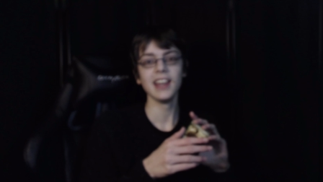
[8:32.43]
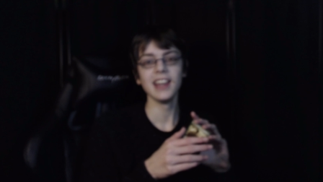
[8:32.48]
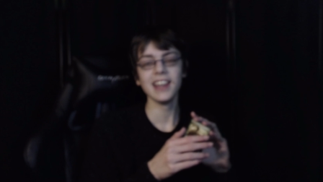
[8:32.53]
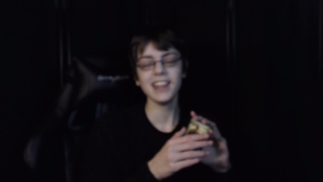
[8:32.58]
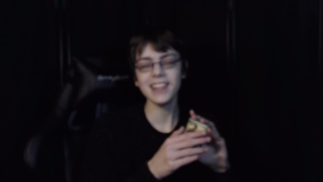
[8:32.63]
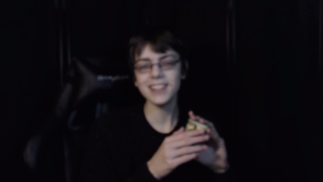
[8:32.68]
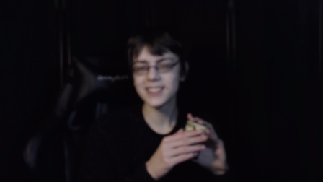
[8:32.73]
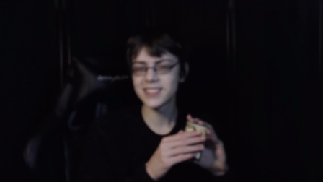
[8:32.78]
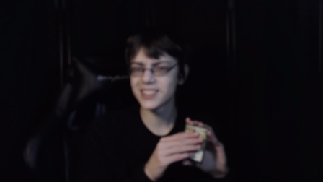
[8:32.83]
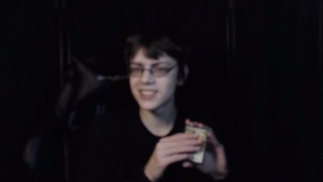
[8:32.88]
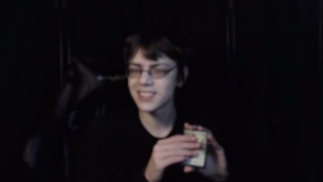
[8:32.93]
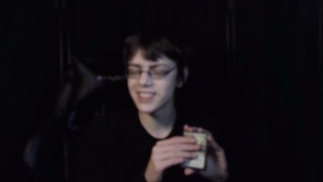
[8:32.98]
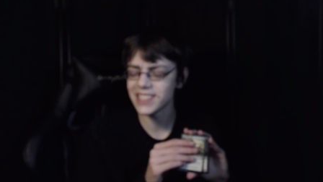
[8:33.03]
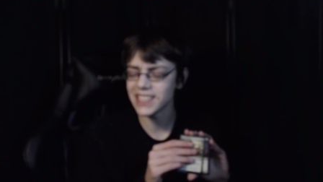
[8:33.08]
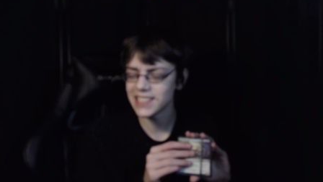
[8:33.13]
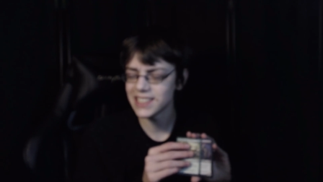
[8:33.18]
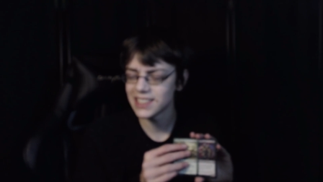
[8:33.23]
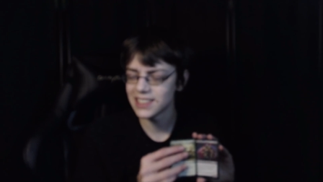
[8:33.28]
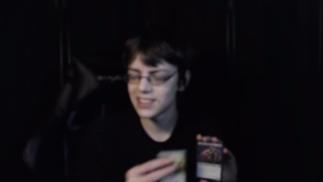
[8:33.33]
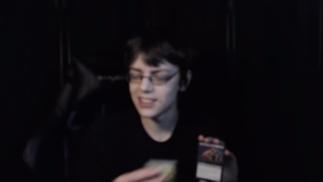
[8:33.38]
It's
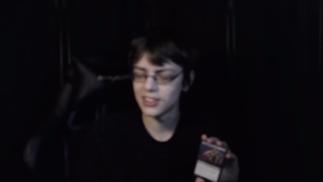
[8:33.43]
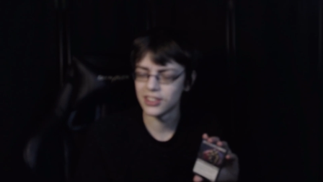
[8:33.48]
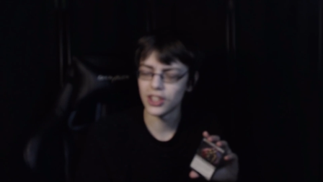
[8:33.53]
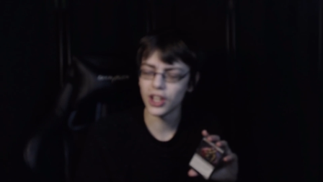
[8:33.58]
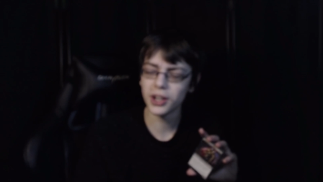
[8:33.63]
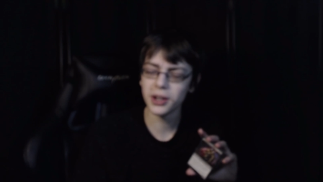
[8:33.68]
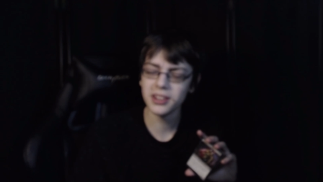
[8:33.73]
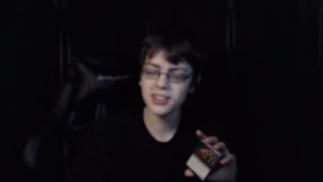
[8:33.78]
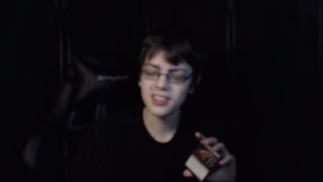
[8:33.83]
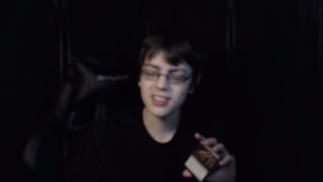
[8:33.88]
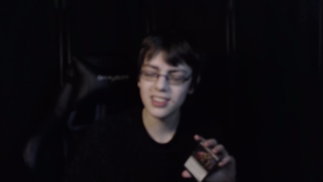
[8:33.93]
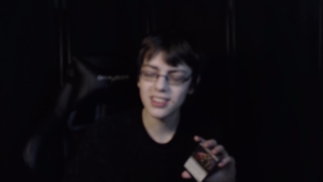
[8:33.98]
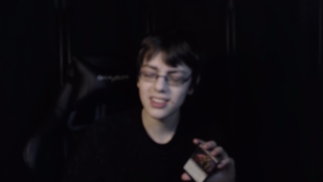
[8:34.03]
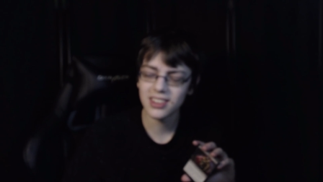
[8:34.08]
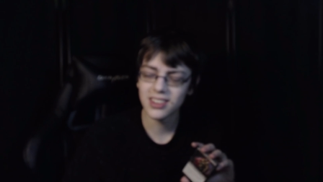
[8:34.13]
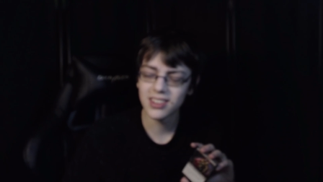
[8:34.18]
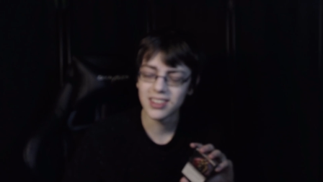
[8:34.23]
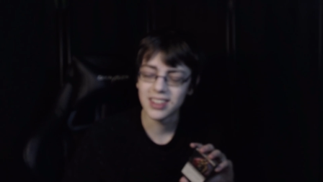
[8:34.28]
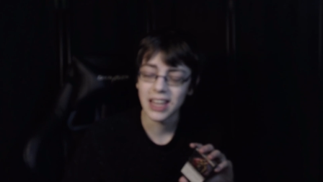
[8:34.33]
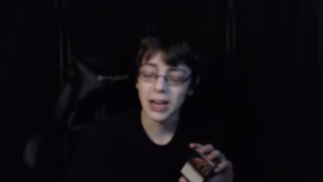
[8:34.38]
not a
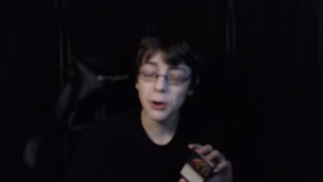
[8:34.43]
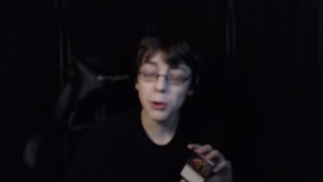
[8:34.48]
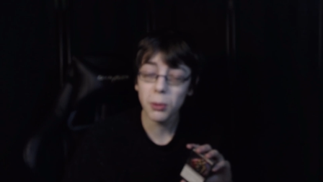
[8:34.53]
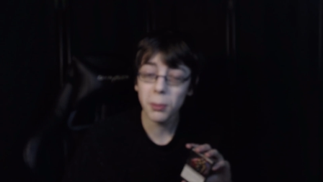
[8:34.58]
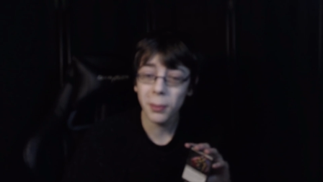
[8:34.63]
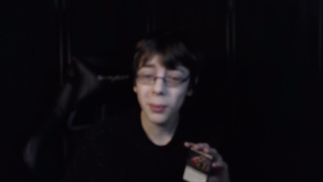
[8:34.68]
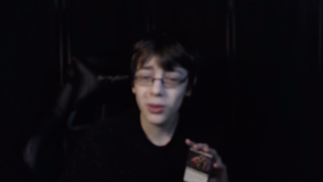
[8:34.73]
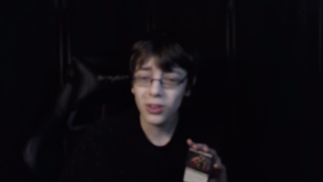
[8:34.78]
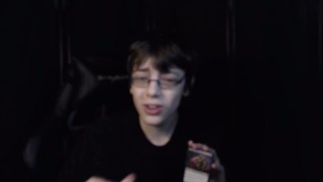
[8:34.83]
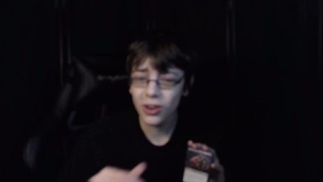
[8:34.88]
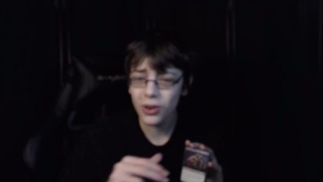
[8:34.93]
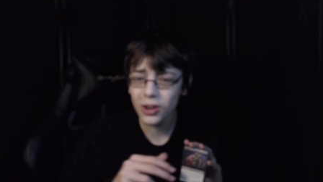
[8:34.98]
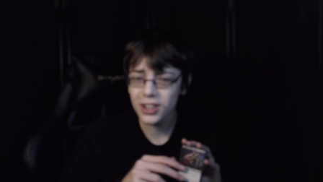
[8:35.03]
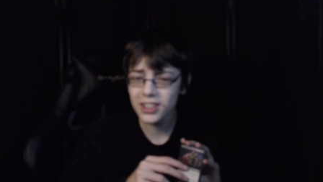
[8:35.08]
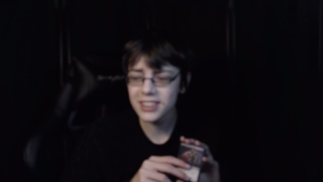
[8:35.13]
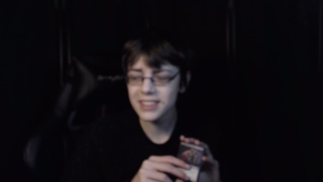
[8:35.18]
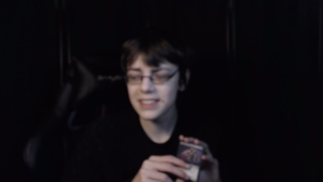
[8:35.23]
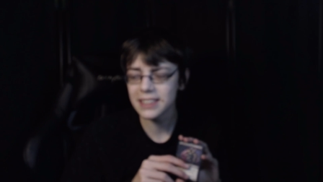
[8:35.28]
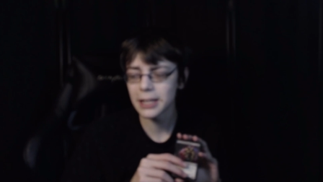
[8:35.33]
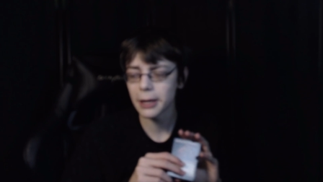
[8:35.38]
terrible
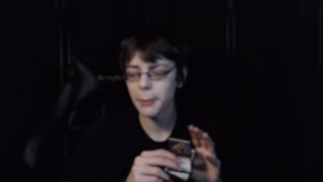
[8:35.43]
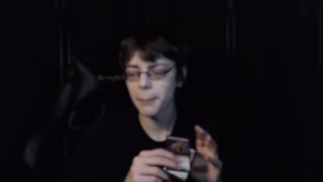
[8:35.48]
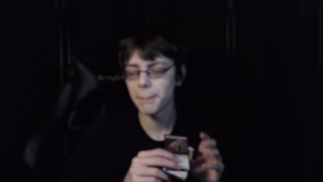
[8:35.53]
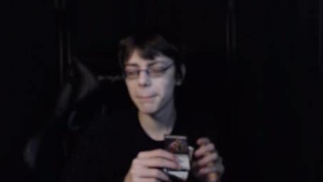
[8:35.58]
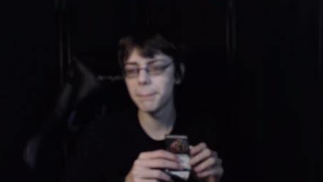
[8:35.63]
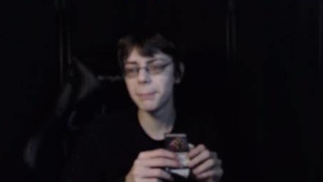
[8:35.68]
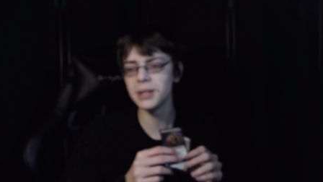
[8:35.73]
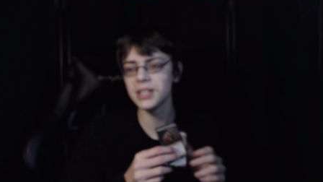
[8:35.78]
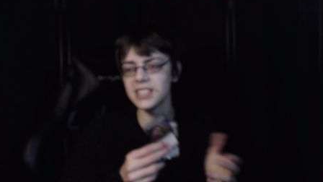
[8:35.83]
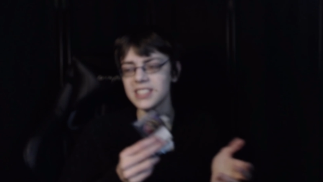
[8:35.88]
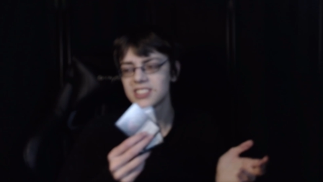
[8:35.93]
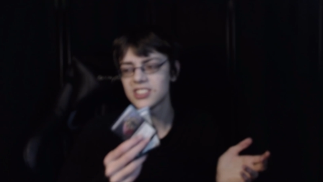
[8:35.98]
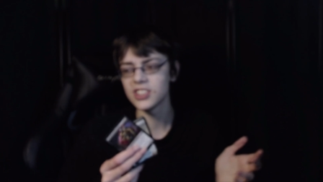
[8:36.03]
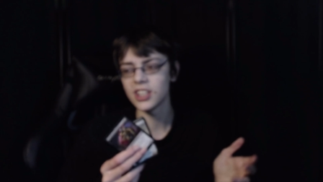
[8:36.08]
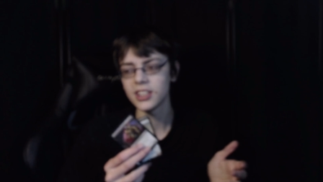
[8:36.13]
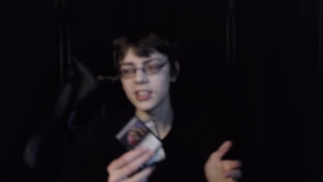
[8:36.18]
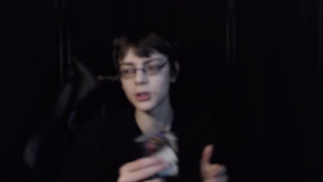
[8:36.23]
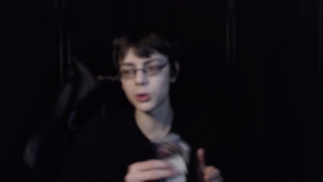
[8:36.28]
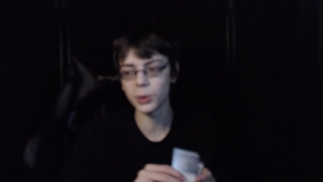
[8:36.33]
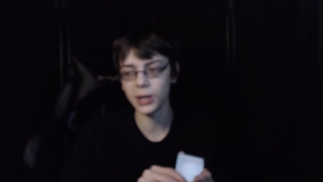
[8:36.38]
card, but it's
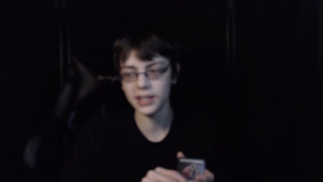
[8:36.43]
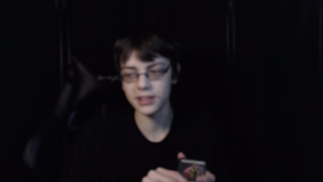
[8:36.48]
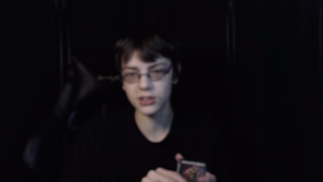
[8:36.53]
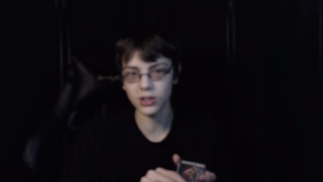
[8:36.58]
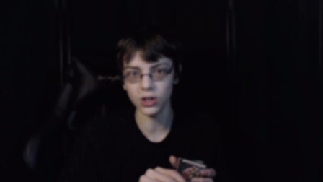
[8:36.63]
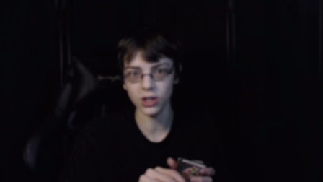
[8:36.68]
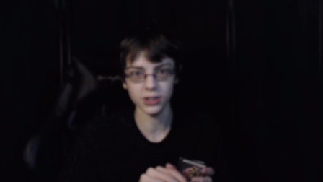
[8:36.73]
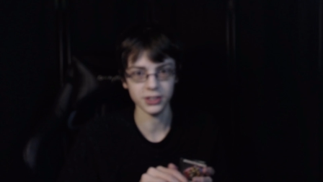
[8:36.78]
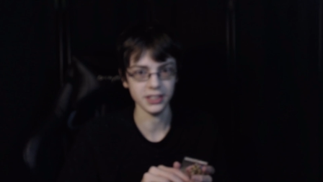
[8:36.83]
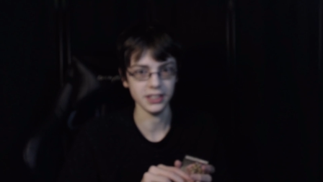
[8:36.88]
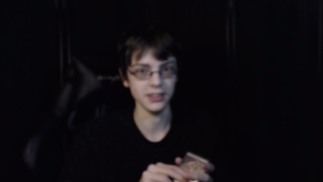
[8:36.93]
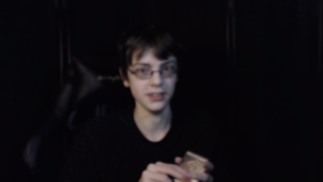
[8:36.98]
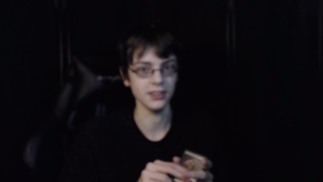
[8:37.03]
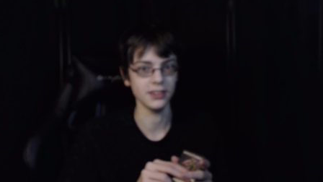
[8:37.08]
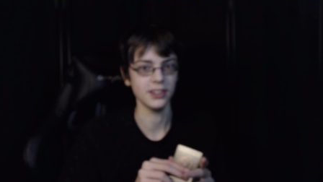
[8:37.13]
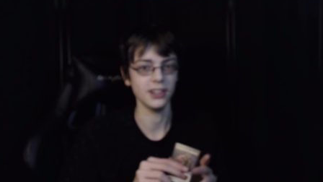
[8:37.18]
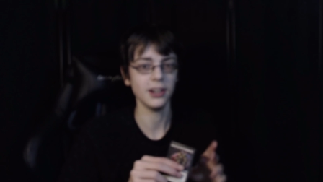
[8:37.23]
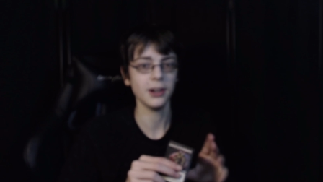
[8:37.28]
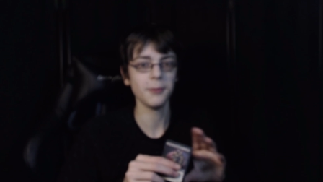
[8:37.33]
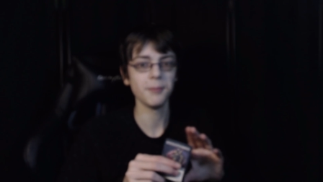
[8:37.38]
not a great card
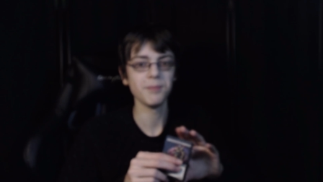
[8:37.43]
either.